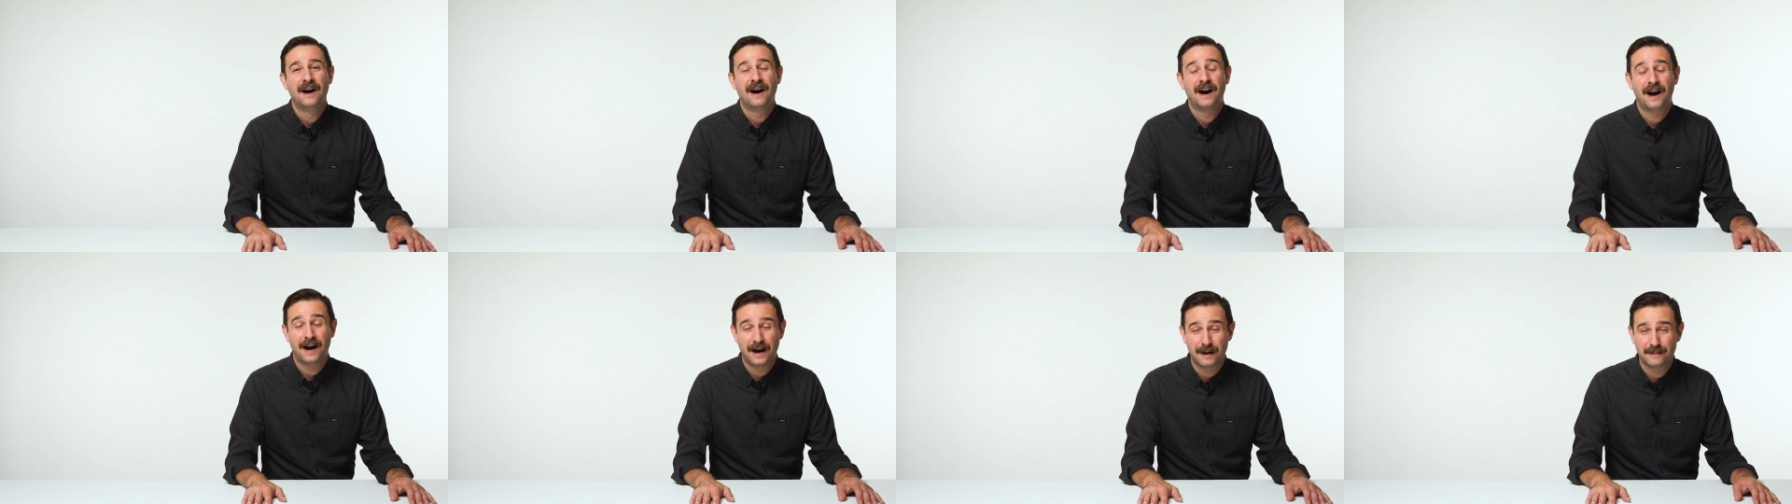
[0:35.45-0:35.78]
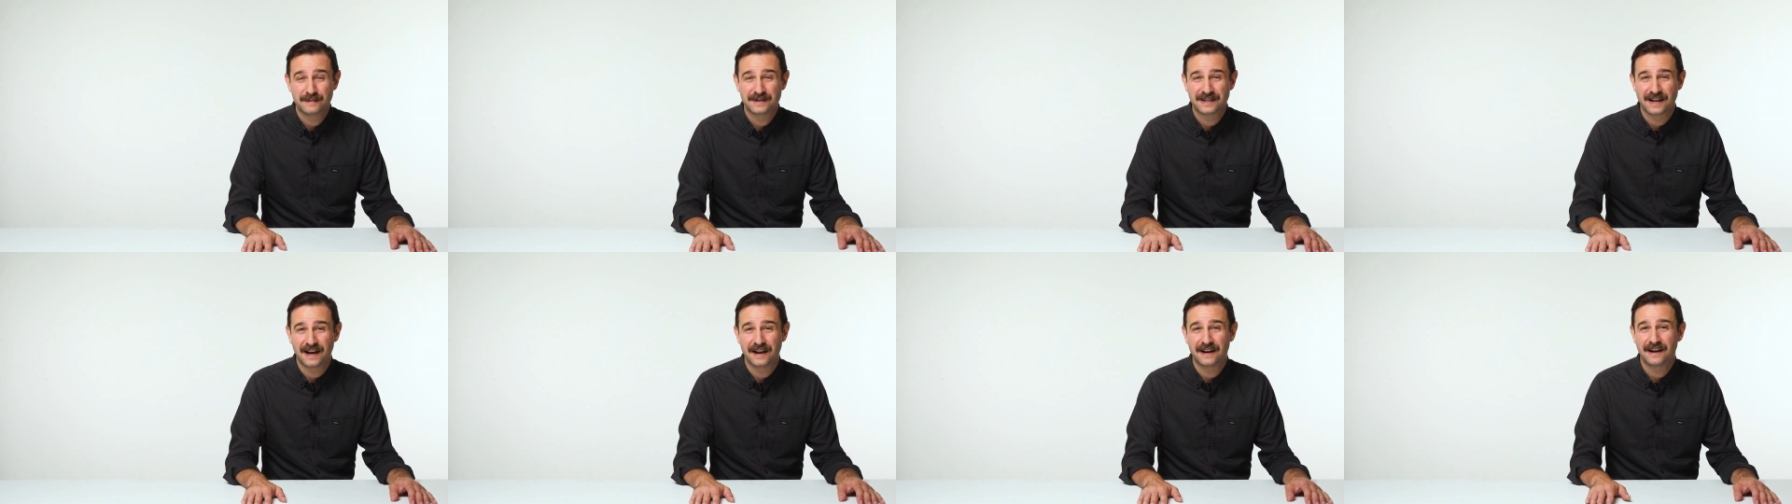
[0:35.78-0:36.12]

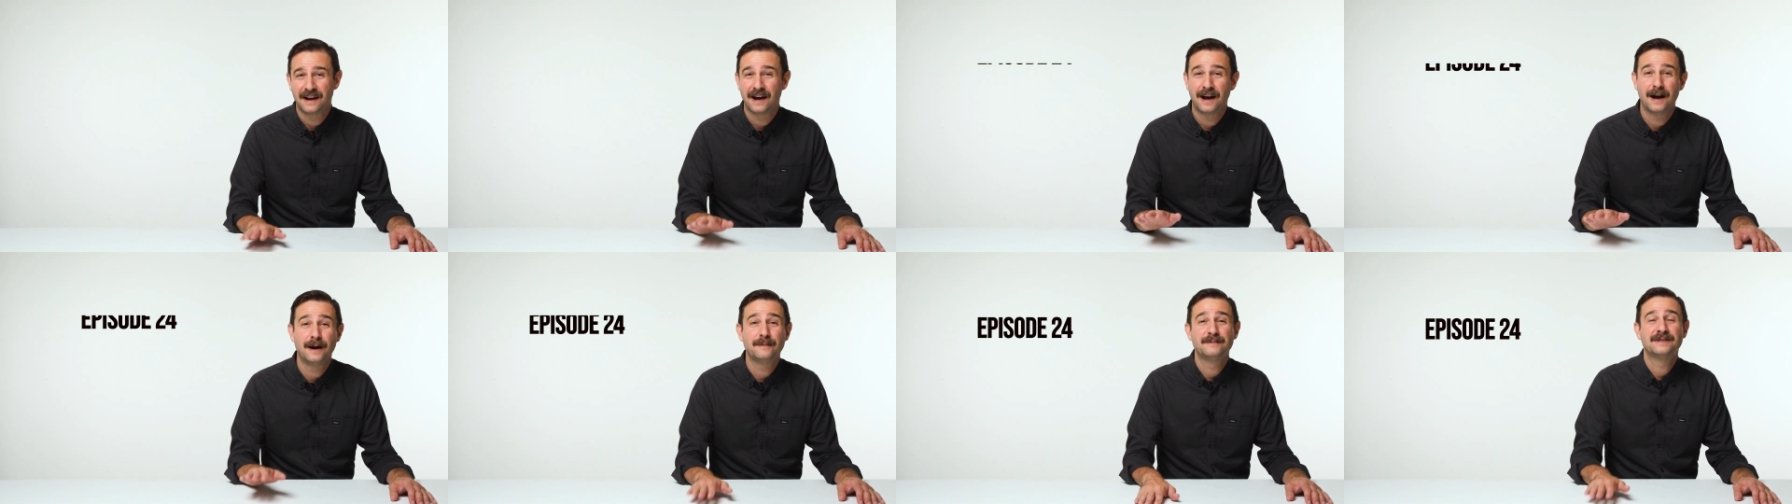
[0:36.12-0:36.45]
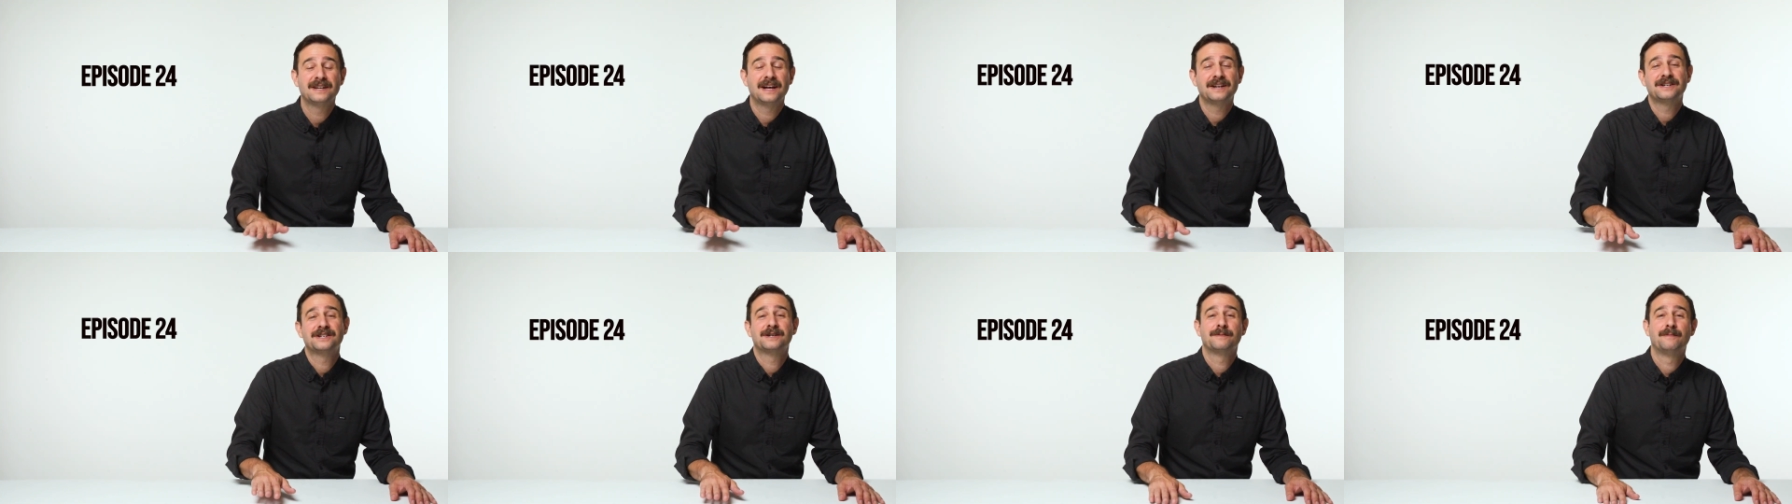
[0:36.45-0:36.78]
Khamzat
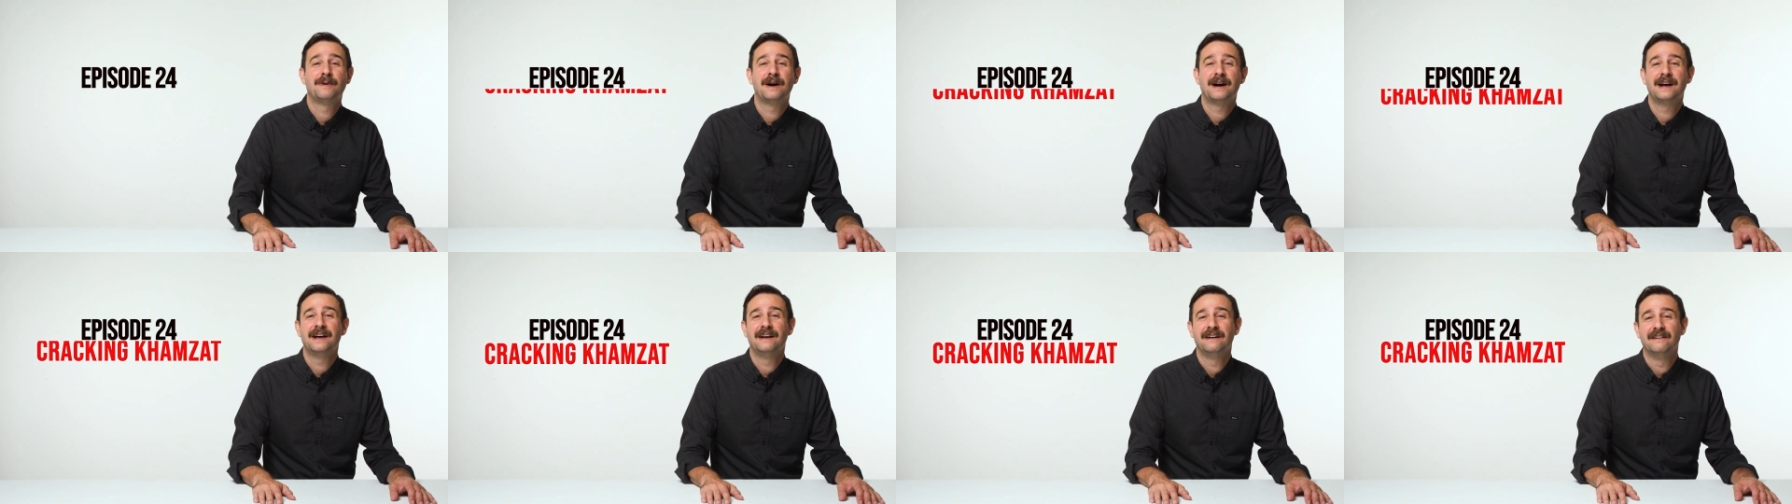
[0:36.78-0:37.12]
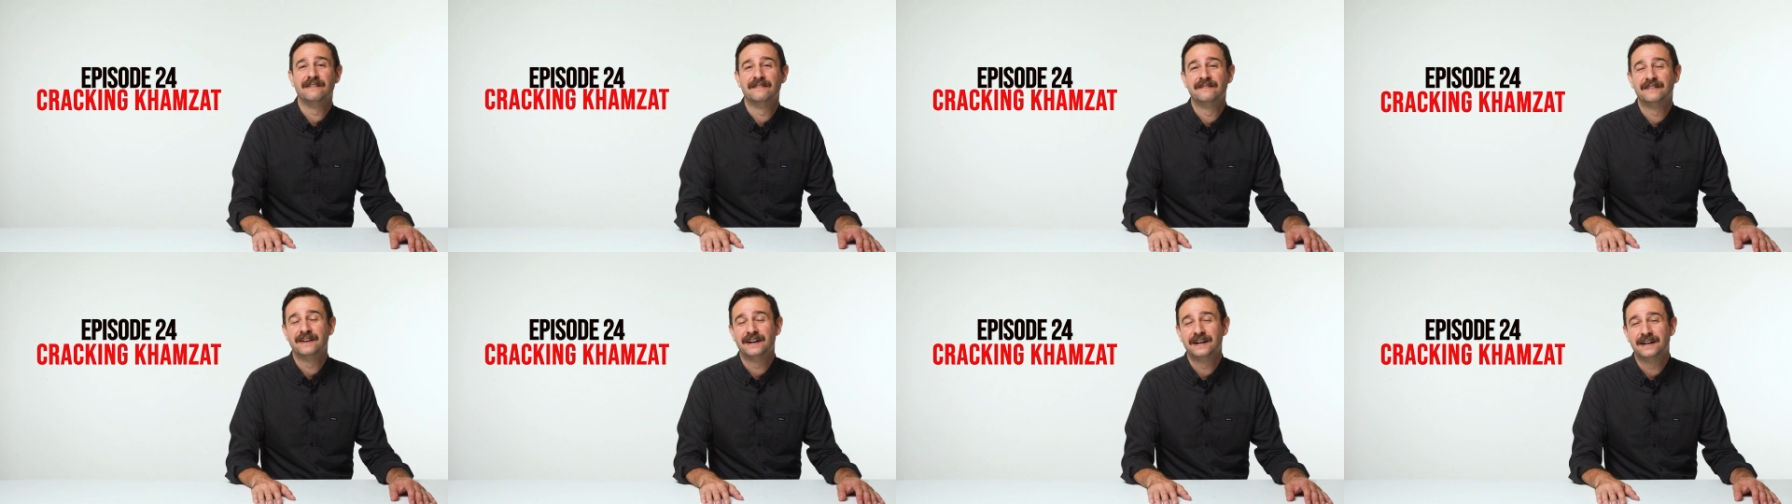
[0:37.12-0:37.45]

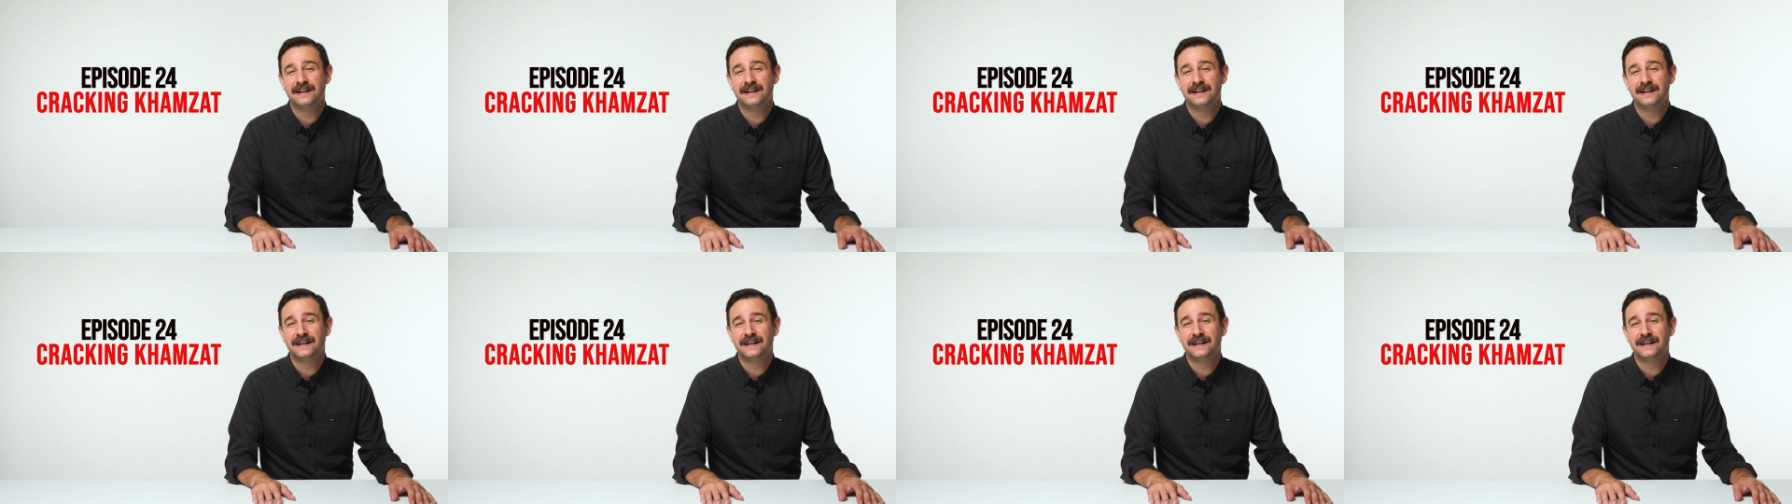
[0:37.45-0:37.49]
Chimaev.